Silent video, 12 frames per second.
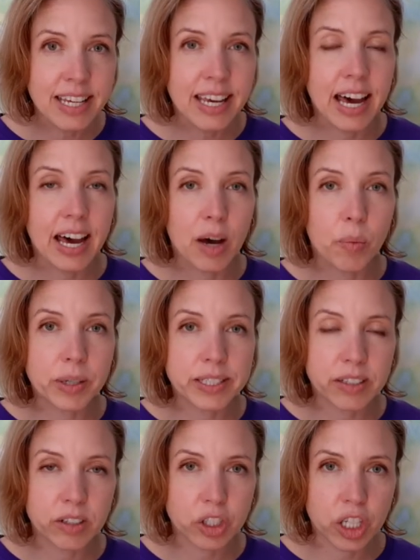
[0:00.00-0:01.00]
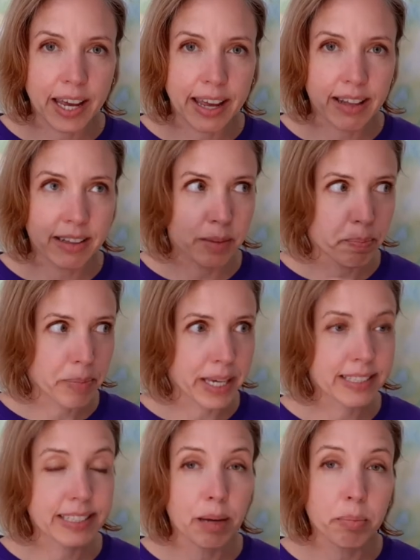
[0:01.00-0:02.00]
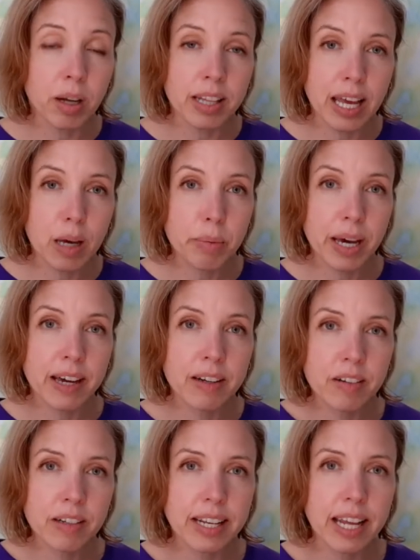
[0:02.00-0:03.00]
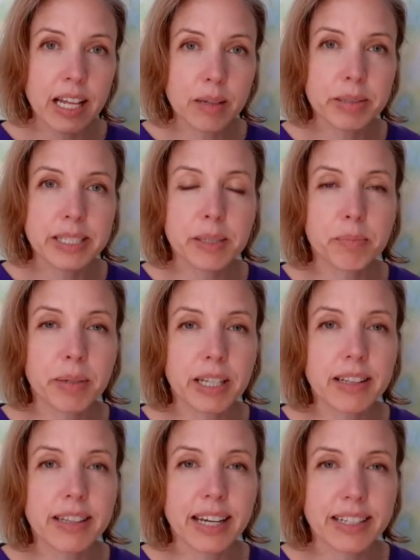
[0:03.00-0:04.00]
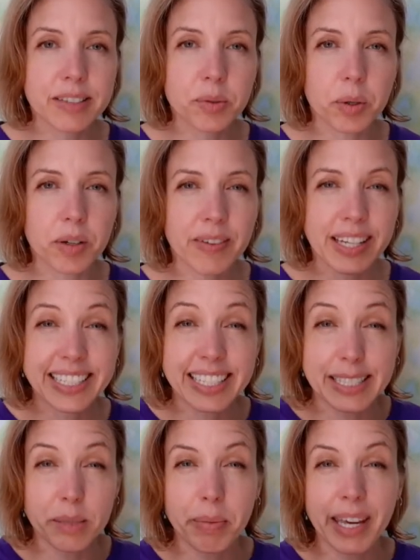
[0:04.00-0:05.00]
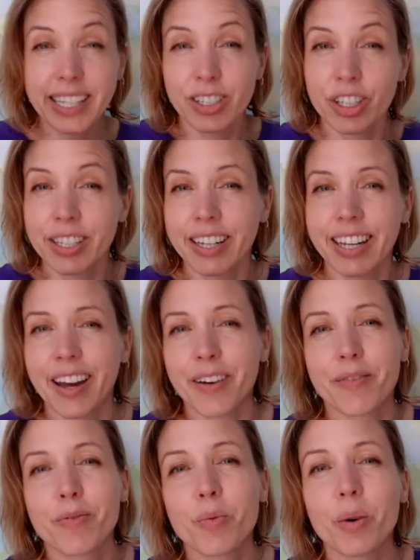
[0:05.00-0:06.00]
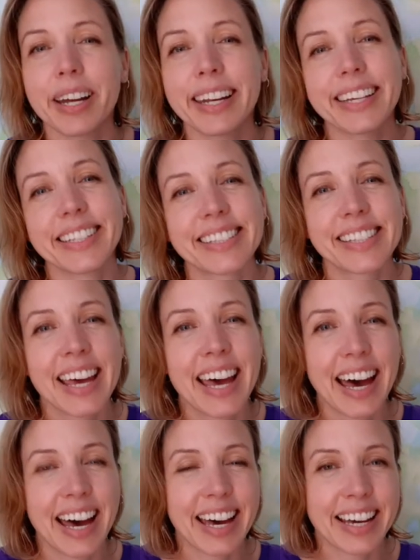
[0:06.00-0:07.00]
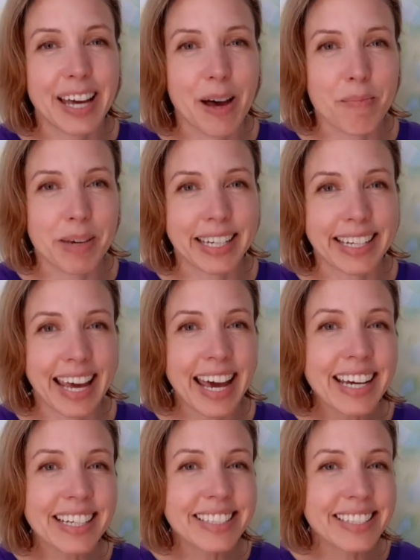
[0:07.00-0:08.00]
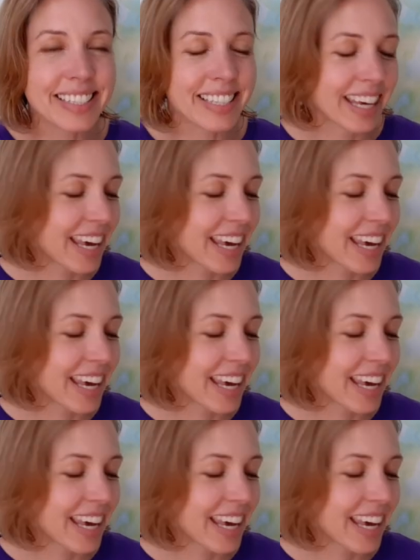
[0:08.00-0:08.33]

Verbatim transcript: uh, once your child picks up on that pattern, it helps to build that sort of anticipation of what is uh, coming next